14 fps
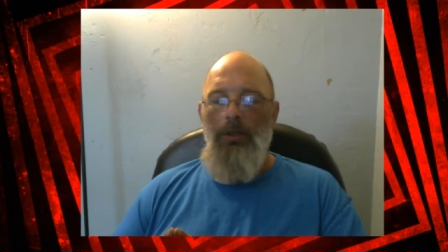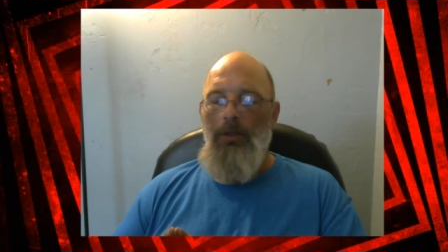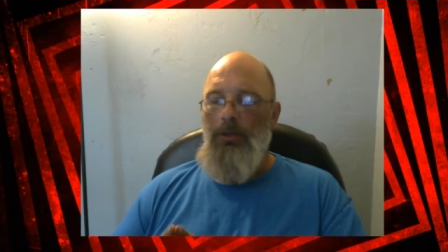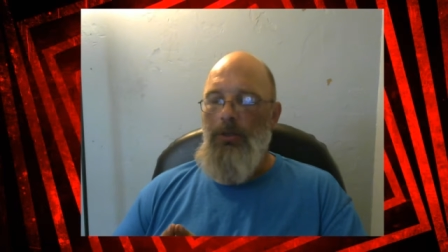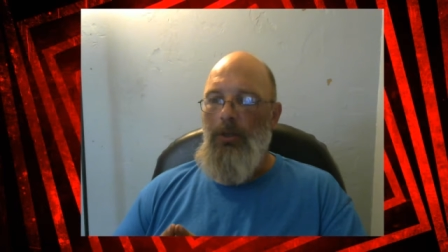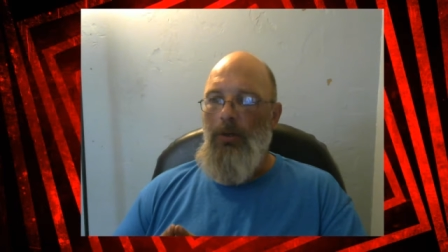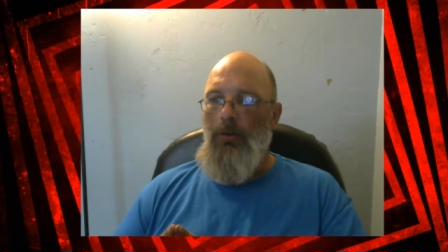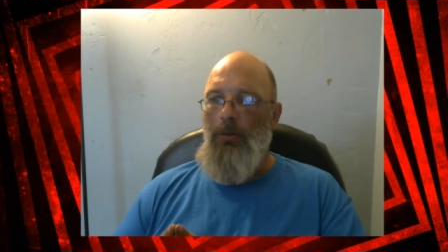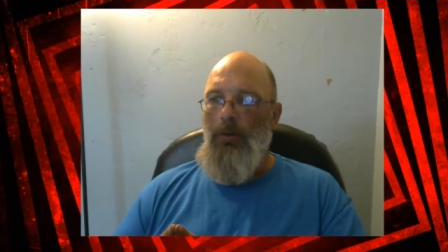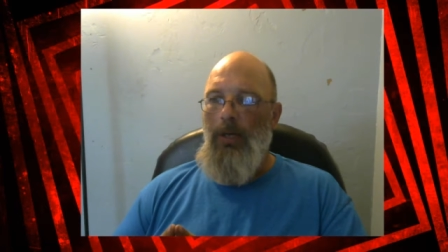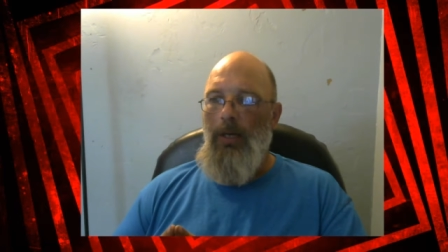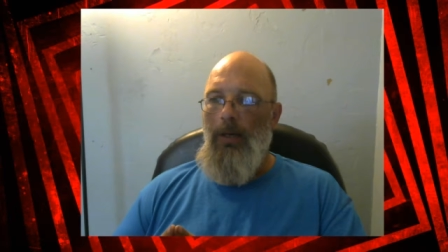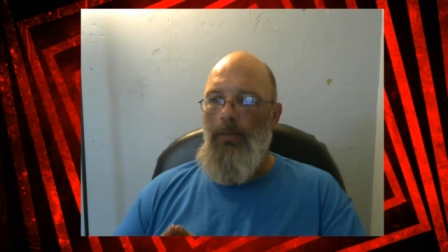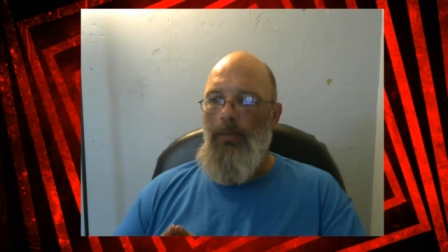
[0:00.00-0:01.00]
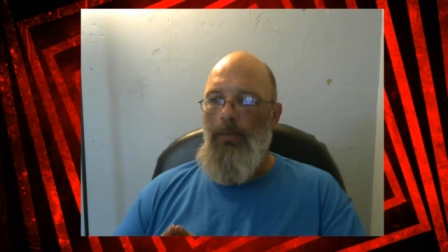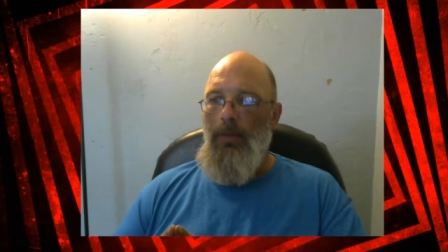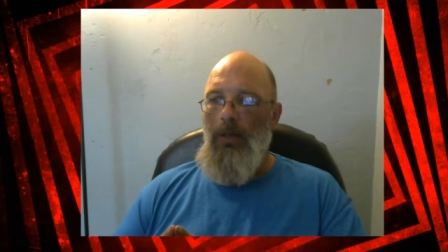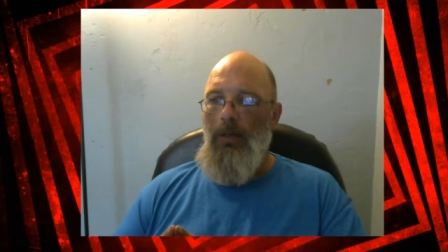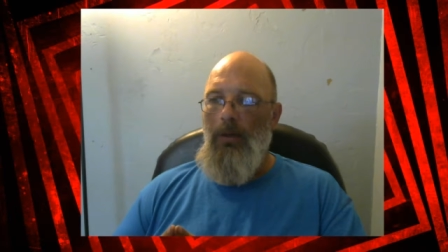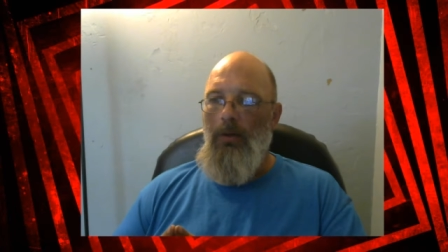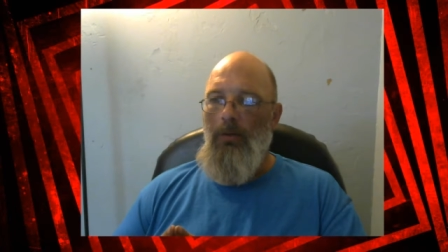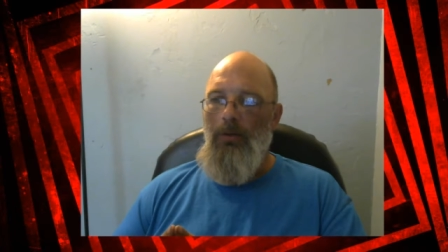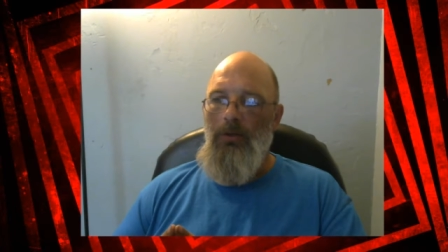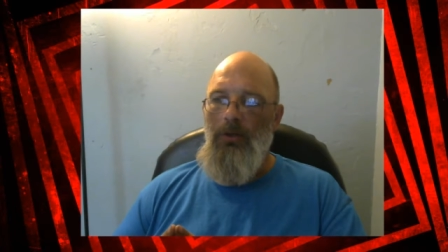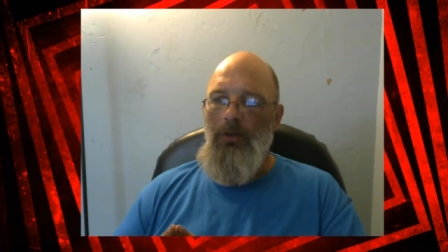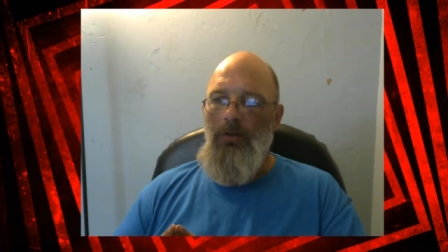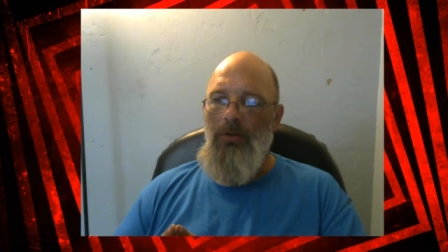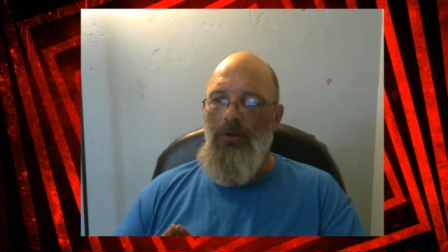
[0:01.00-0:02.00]
So,
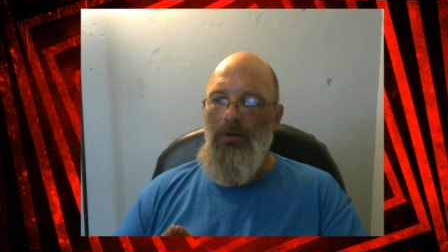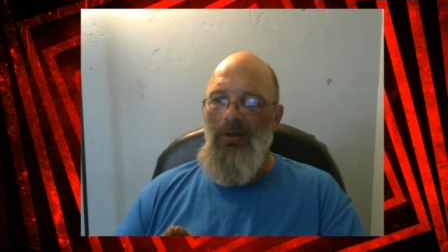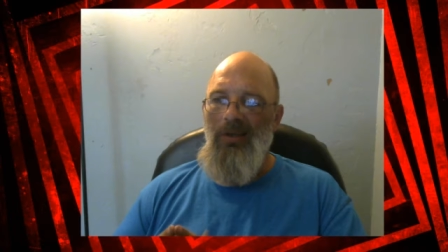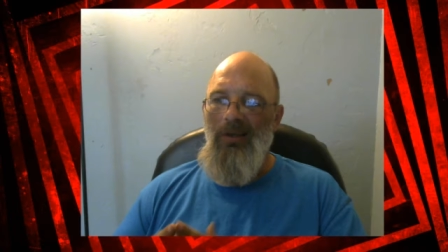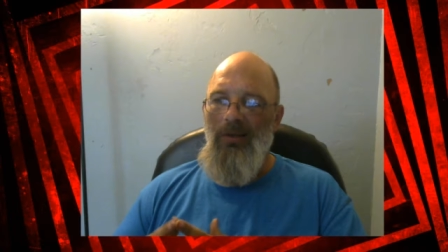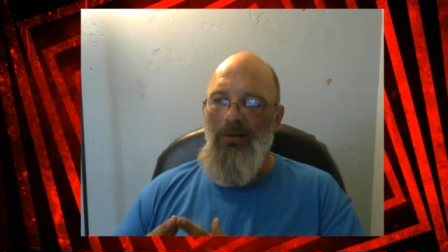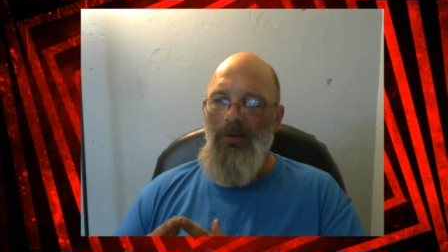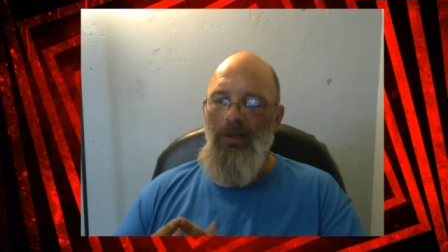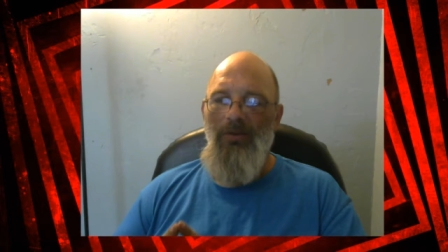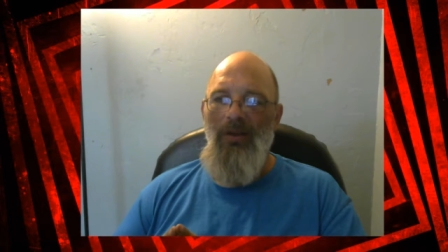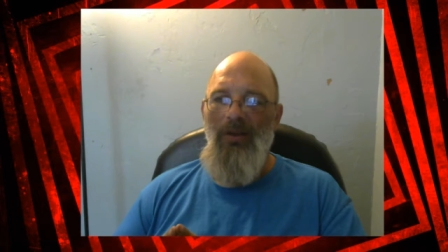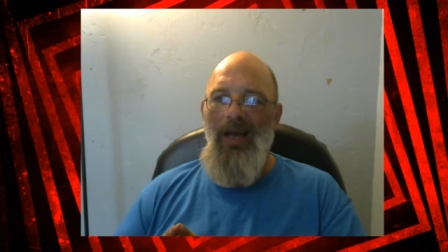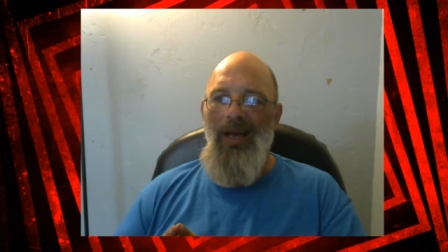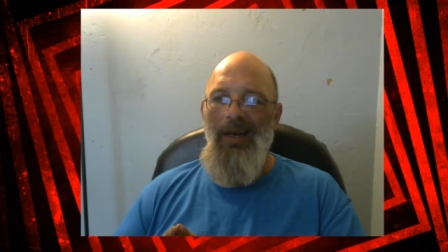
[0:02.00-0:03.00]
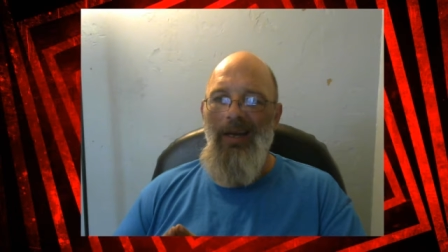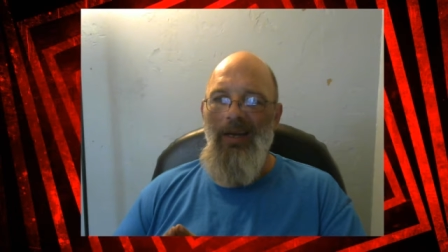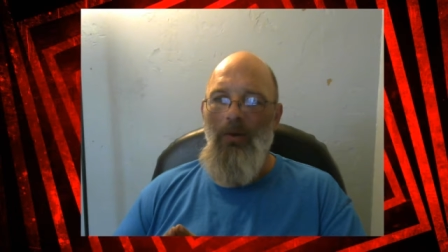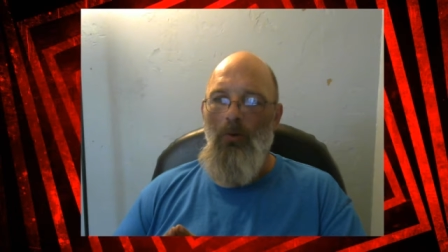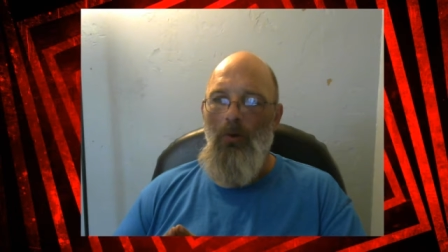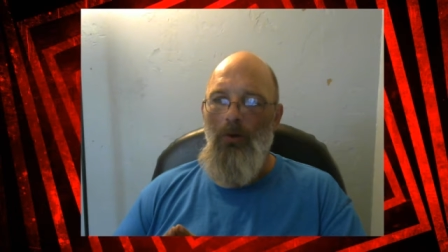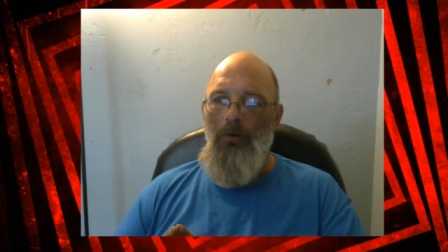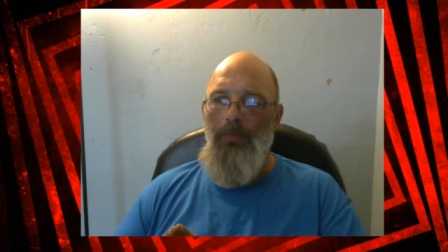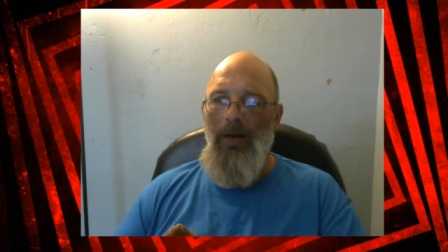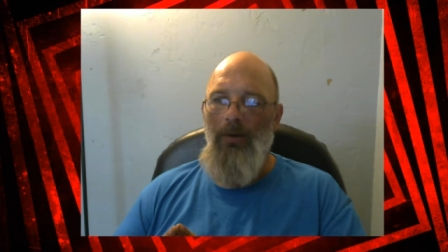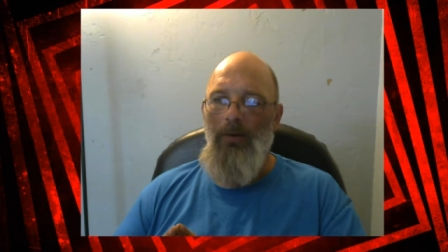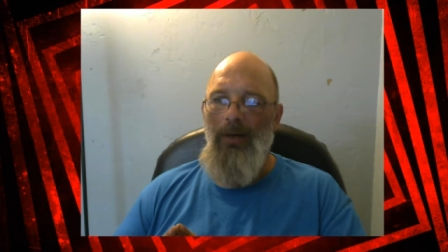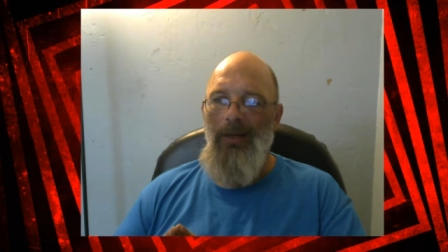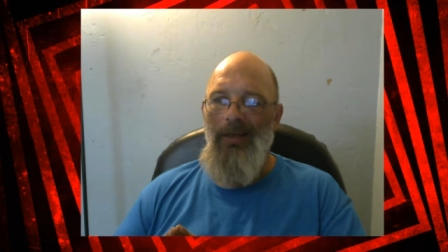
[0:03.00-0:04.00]
it's just, it doesn't add any
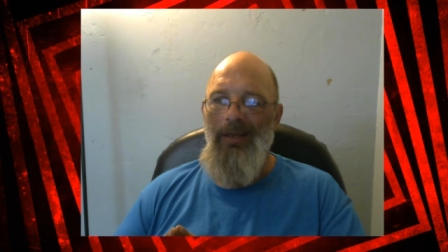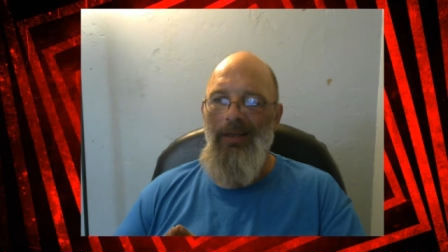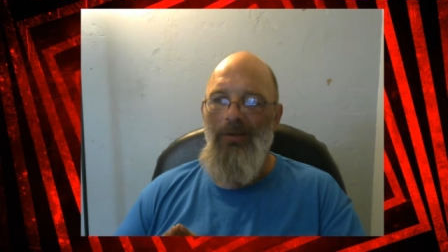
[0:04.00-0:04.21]
horsepower or anything.